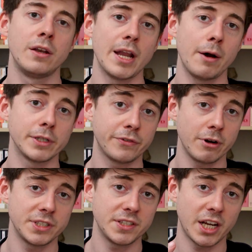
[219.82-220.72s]
Now, as
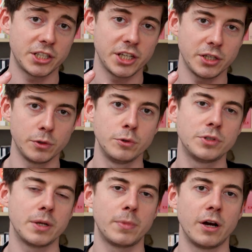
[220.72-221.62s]
far as it's actually
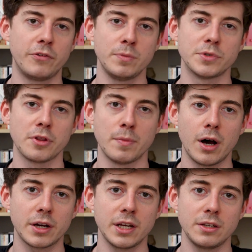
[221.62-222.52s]
used in perfumes on the
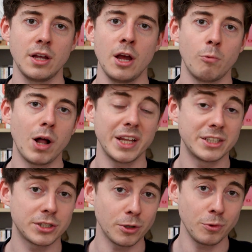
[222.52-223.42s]
market, well,
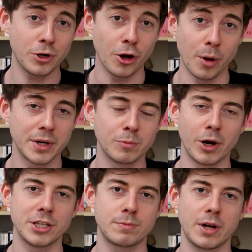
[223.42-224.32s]
it's so common and
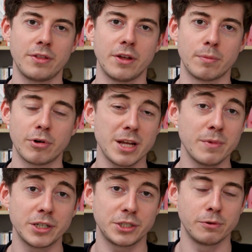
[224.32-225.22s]
widespread that pretty
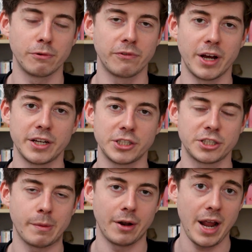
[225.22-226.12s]
much you will find it
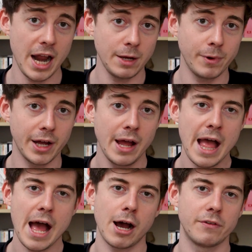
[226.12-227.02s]
just about anywhere.
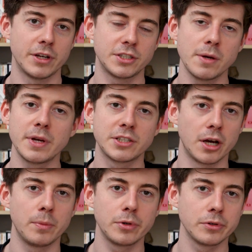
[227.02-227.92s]
However, some
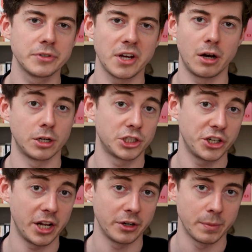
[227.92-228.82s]
examples are
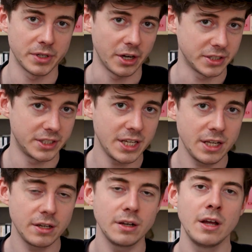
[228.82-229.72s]
Chanel No.
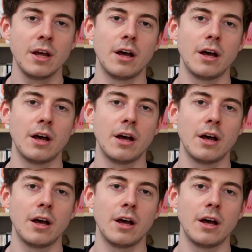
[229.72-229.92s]
19,